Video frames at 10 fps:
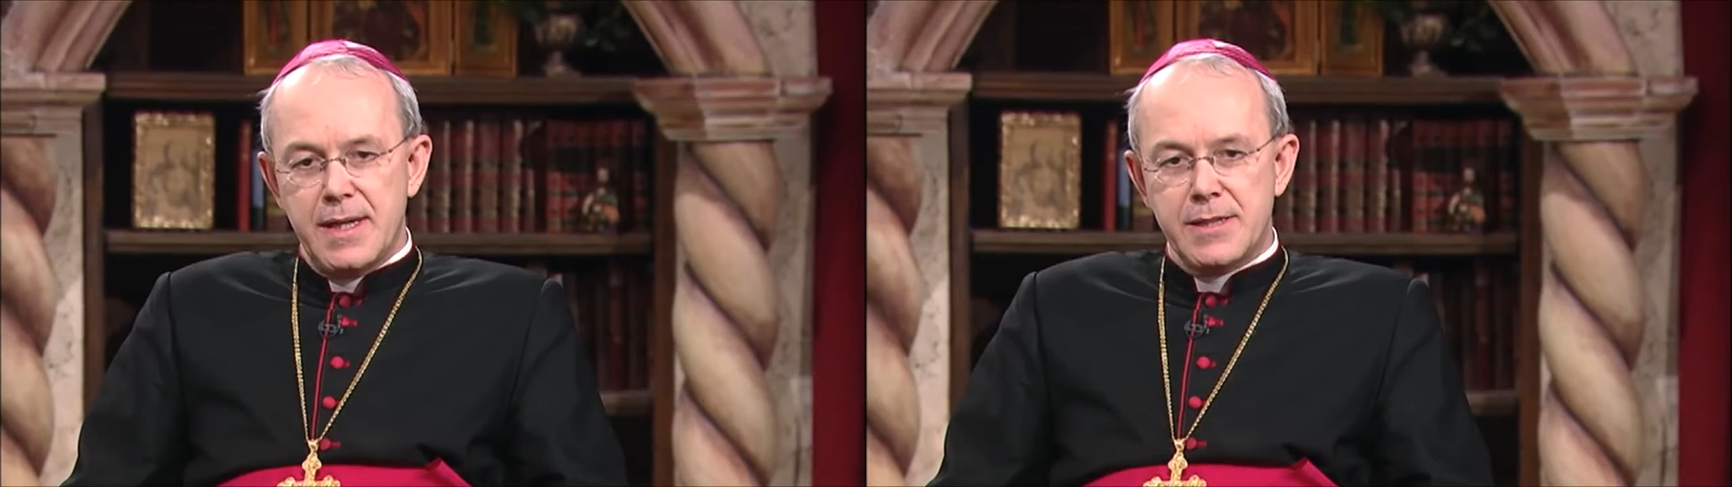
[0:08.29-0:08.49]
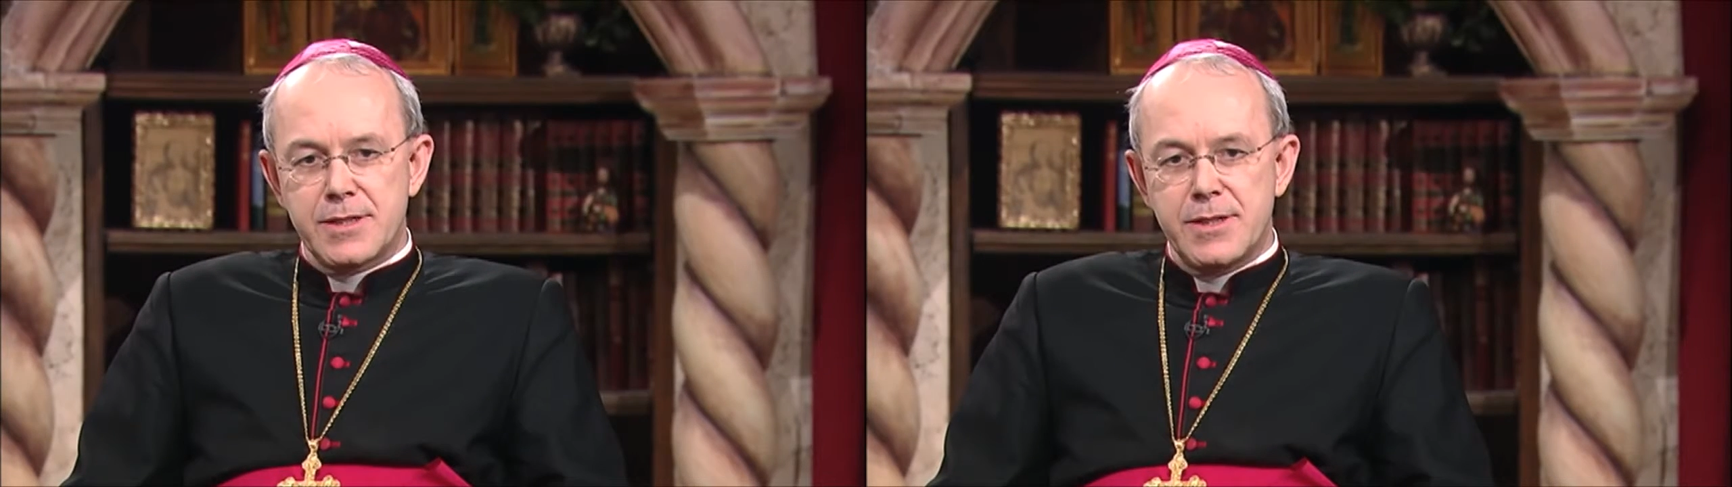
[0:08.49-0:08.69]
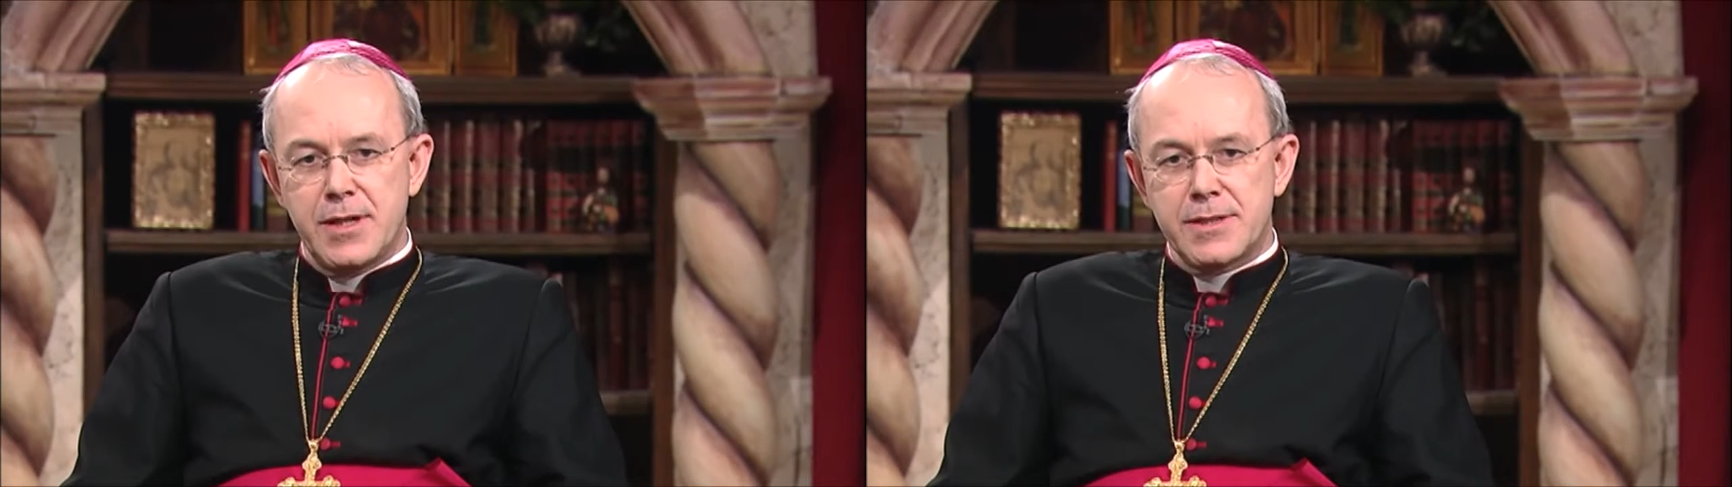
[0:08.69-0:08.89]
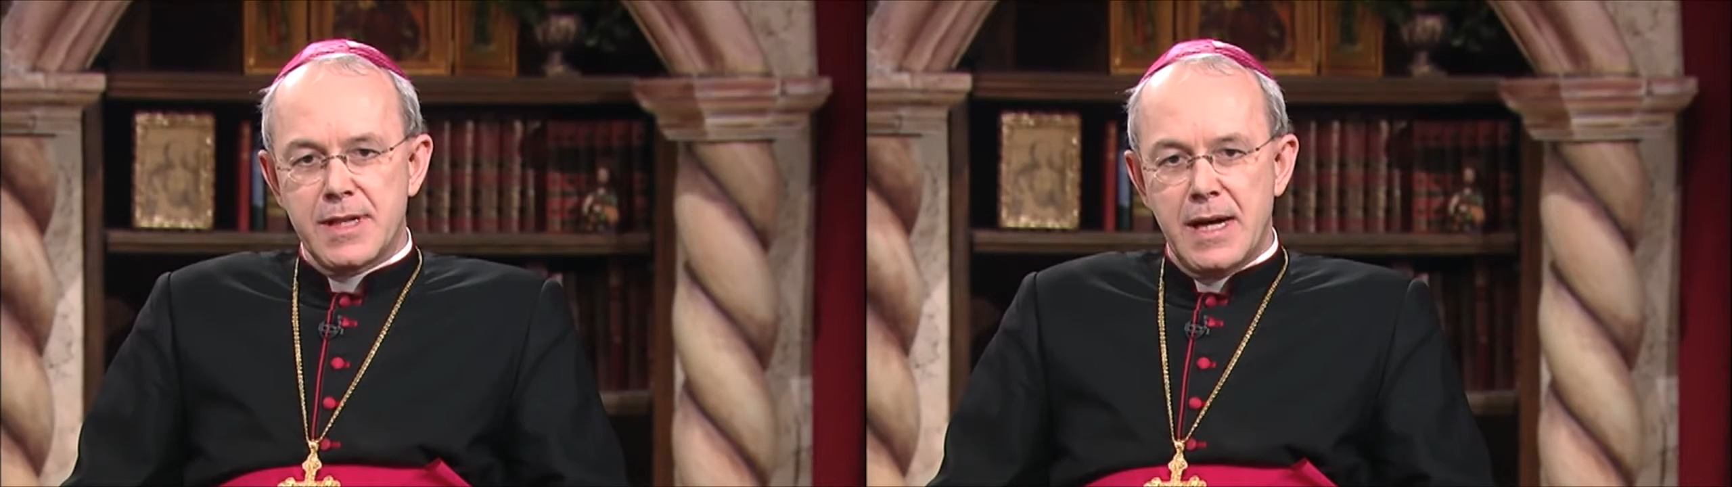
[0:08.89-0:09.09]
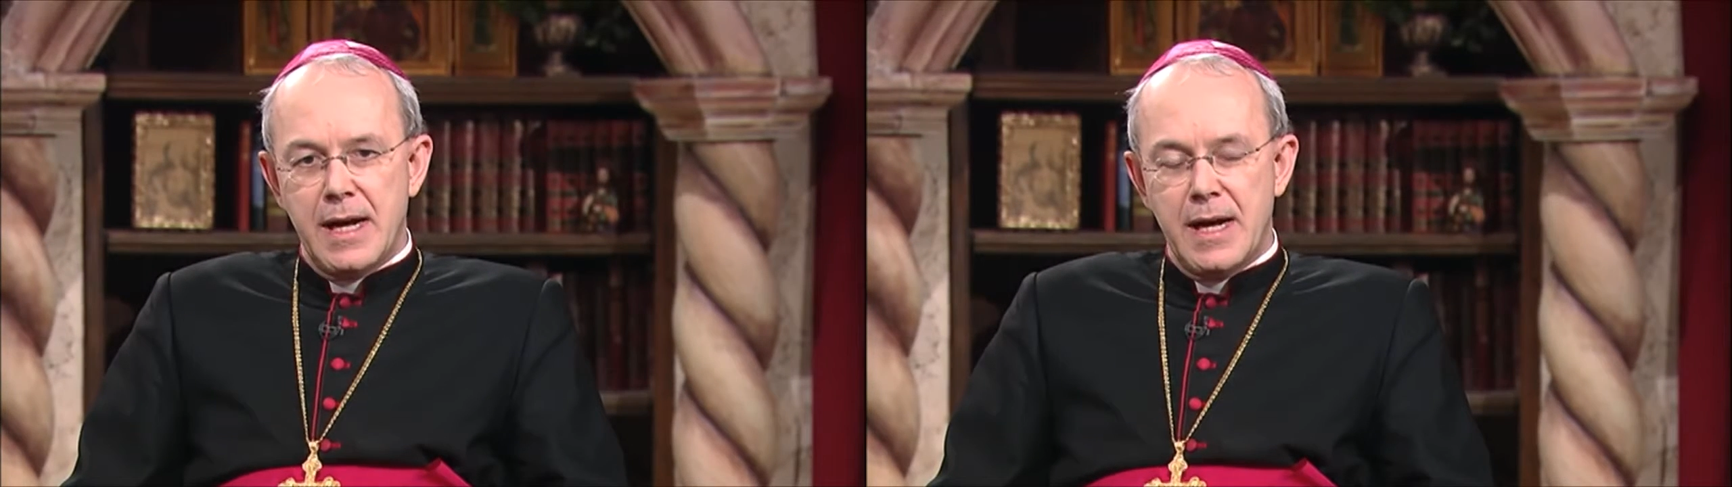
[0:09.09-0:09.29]
is
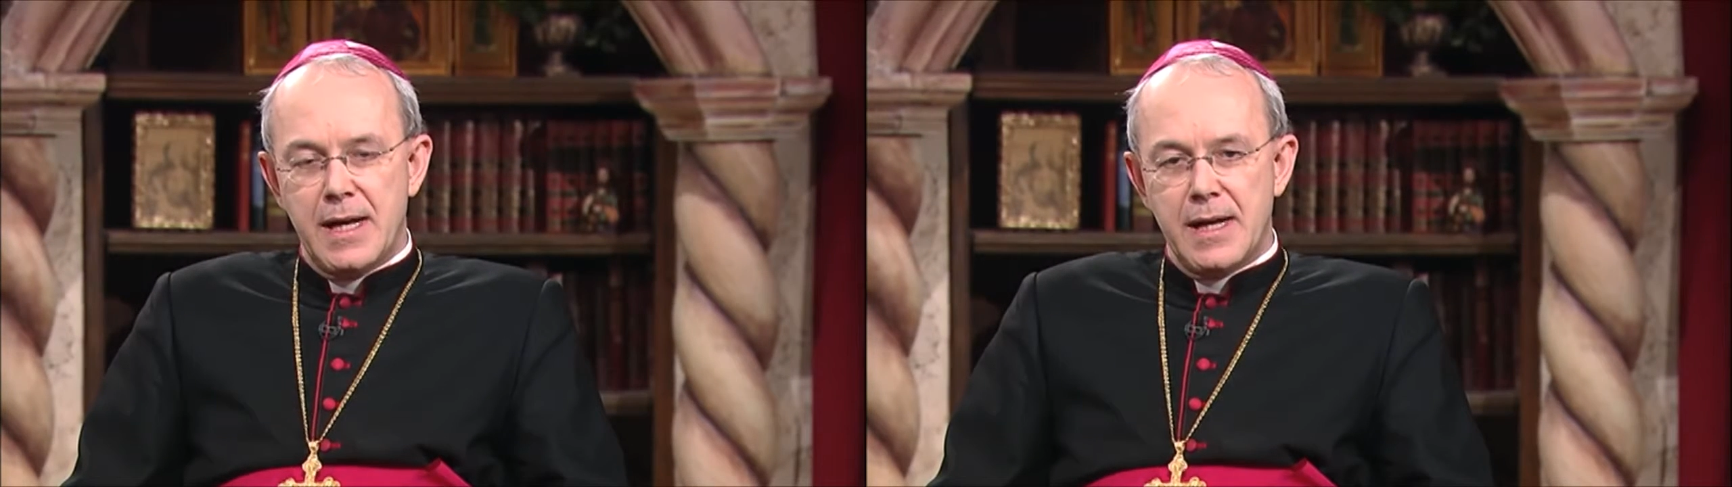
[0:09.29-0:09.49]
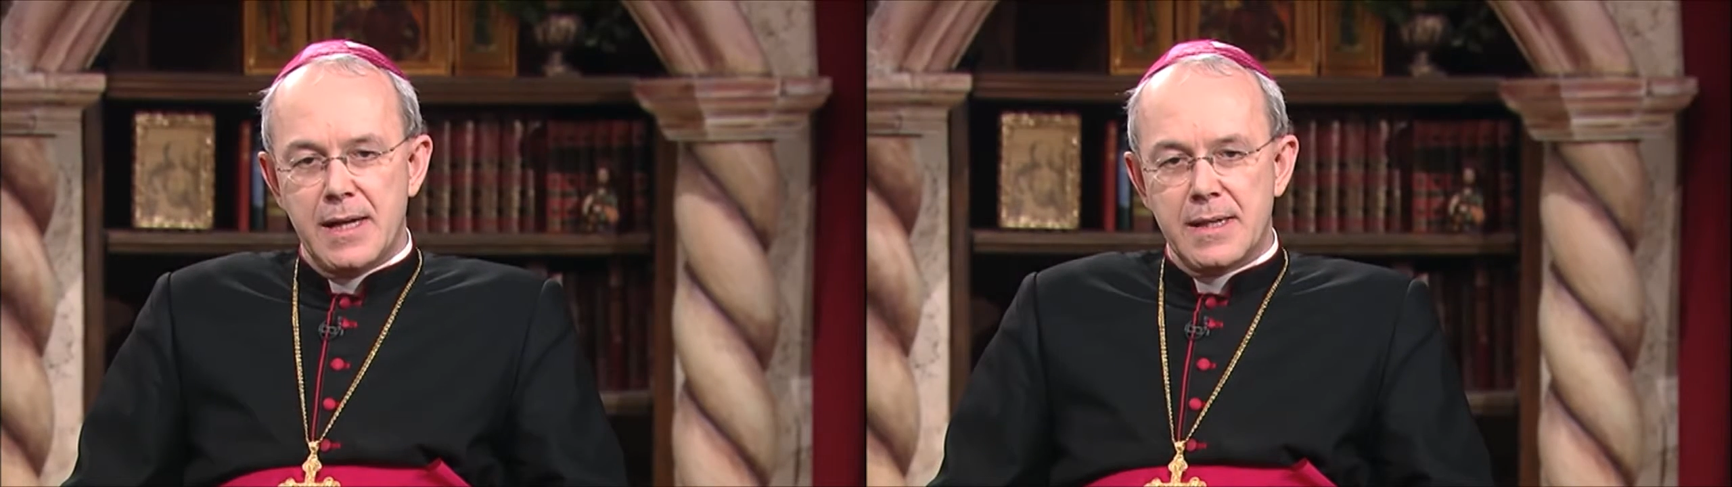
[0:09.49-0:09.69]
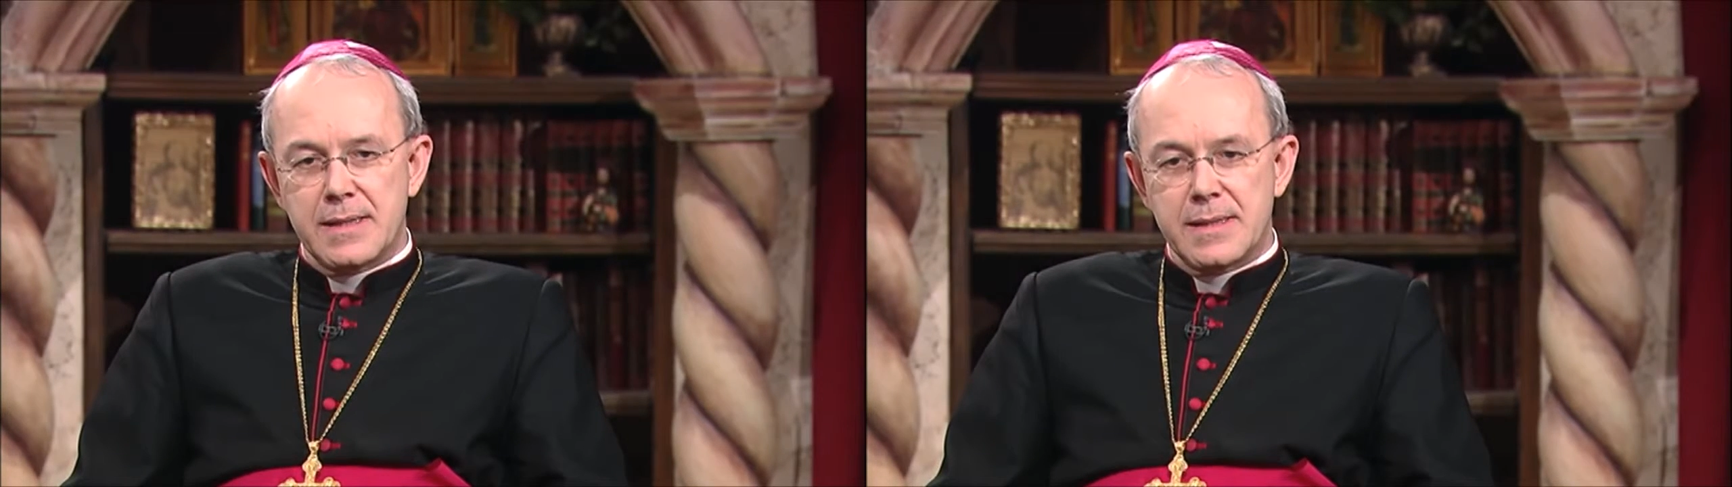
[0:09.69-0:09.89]
not uh,